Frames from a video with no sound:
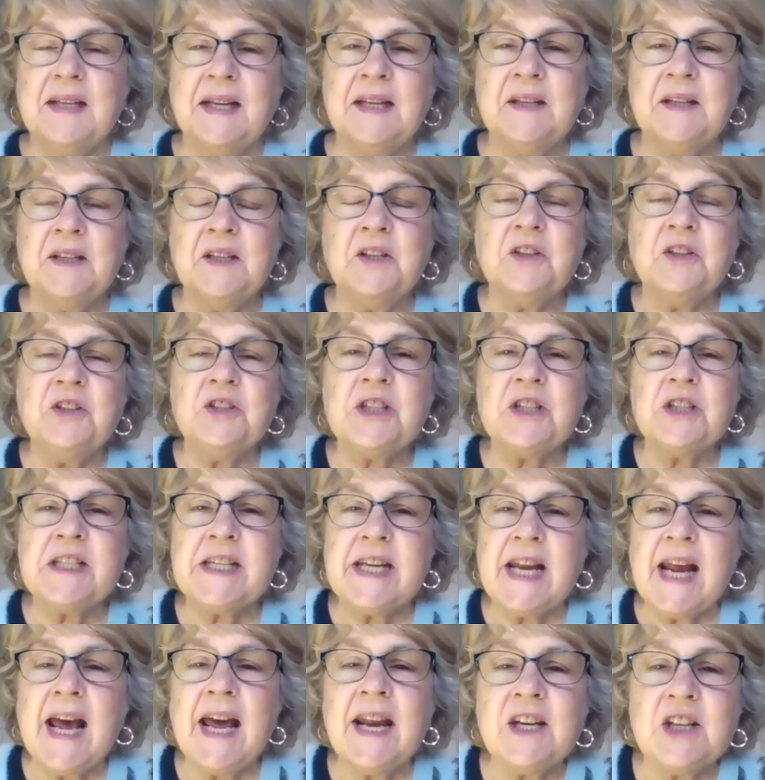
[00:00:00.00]
And you
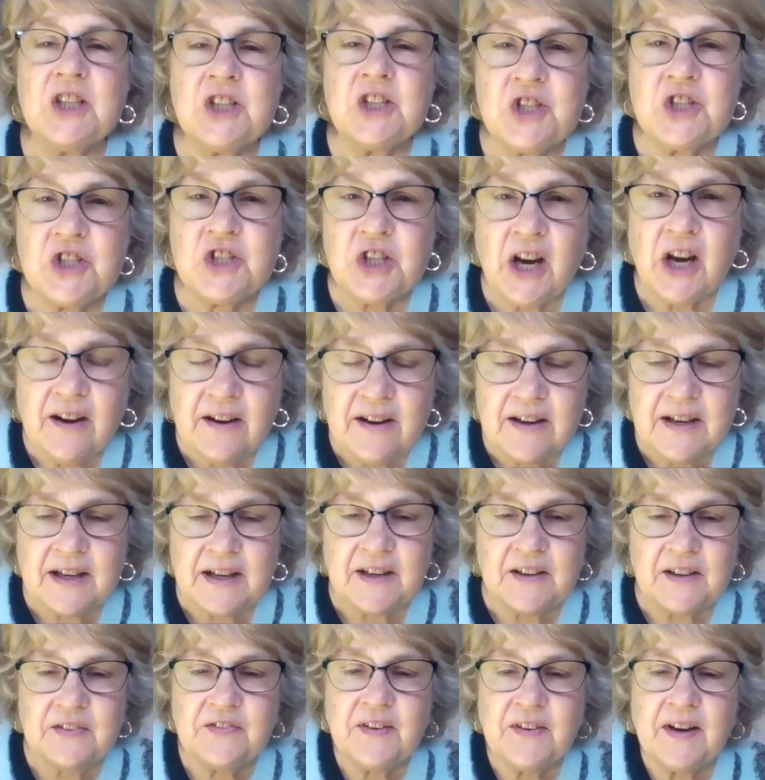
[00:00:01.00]
just had a
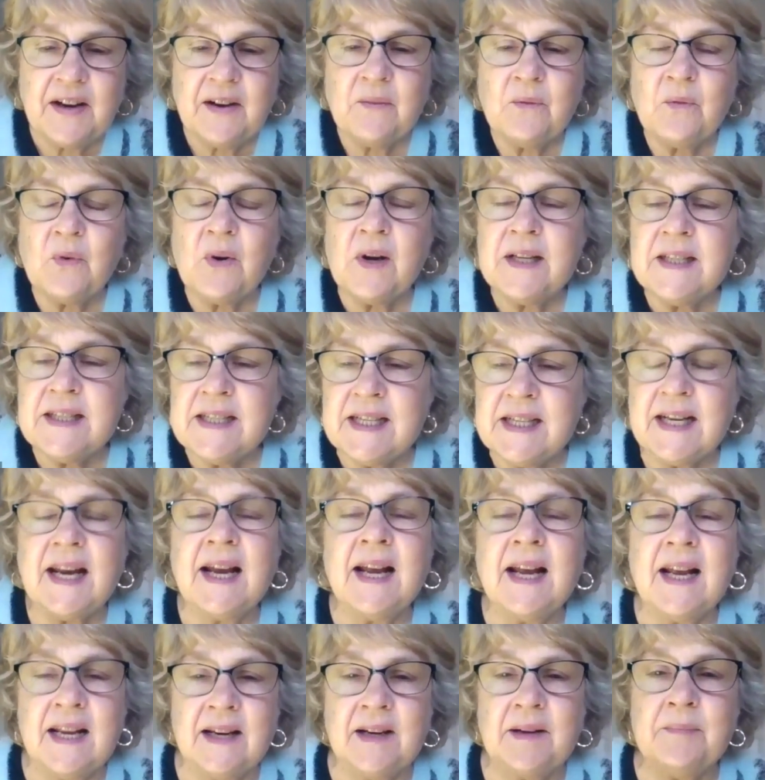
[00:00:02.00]
sheriff at one
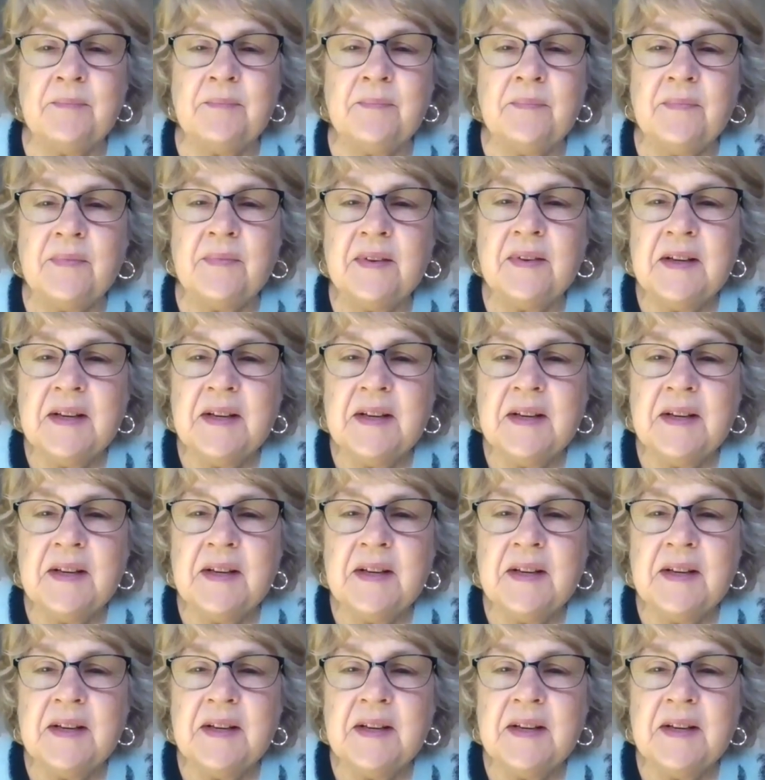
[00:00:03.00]
time,